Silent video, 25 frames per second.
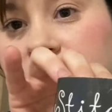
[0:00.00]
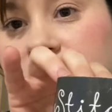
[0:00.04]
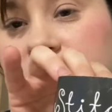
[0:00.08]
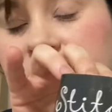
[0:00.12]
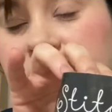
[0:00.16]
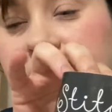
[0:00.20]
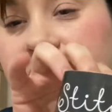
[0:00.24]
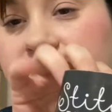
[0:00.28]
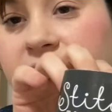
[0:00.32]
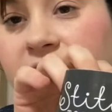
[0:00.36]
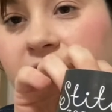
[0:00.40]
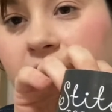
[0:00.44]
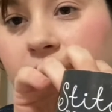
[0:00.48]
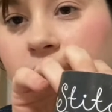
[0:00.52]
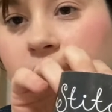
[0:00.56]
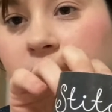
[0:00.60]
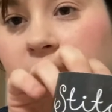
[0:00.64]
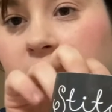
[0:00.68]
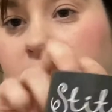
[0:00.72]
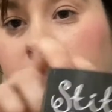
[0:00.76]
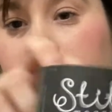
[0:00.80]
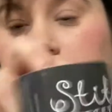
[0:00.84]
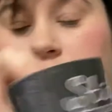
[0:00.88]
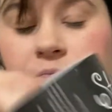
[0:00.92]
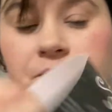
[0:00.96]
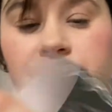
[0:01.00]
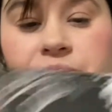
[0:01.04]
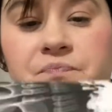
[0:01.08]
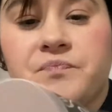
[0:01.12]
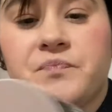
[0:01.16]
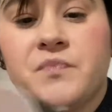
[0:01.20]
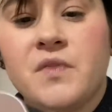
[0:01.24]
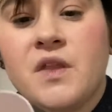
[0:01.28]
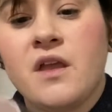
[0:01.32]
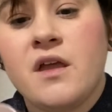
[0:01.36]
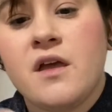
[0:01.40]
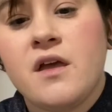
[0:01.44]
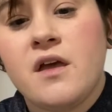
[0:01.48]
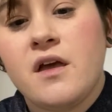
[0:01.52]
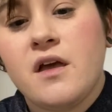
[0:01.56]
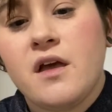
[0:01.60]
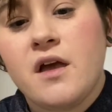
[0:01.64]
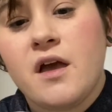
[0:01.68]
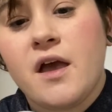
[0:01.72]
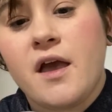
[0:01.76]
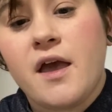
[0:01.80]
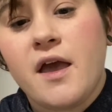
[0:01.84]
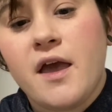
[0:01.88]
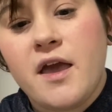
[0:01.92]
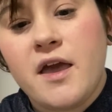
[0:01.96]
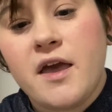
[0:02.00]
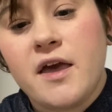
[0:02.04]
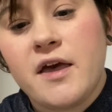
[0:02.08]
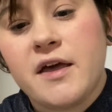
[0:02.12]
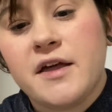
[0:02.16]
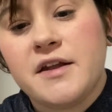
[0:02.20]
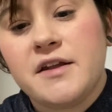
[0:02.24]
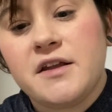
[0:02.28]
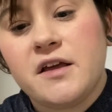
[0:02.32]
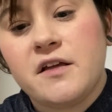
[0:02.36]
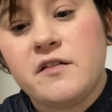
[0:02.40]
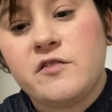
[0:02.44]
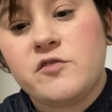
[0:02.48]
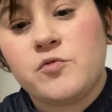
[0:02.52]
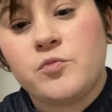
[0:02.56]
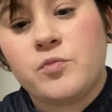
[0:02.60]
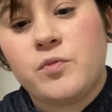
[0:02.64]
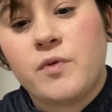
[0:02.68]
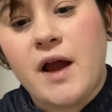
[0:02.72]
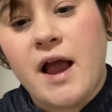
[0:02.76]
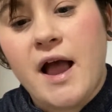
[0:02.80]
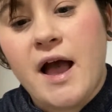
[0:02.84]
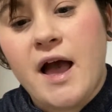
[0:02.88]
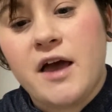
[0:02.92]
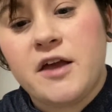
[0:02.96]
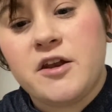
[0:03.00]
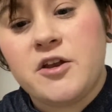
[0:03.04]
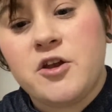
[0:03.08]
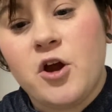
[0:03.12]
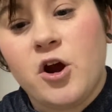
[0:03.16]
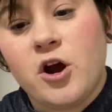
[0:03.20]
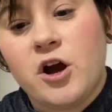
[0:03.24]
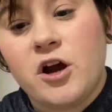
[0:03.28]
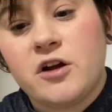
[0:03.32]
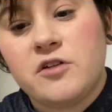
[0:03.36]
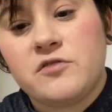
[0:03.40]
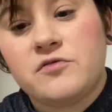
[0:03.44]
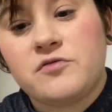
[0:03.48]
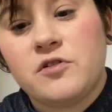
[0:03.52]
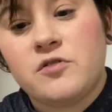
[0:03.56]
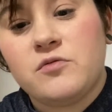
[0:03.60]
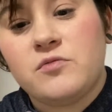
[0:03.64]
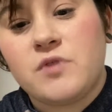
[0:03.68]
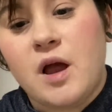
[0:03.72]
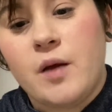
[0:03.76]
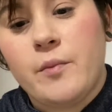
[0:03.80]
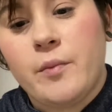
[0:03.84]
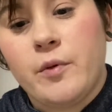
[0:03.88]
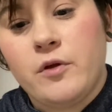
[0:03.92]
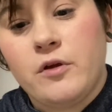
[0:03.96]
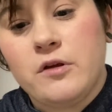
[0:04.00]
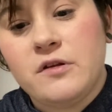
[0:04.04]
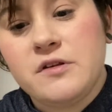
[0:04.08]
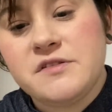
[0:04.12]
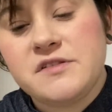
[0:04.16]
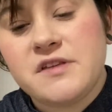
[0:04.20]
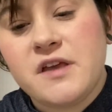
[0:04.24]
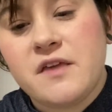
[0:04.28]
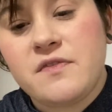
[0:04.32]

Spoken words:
together, and it's Rad Yarn for Rebels.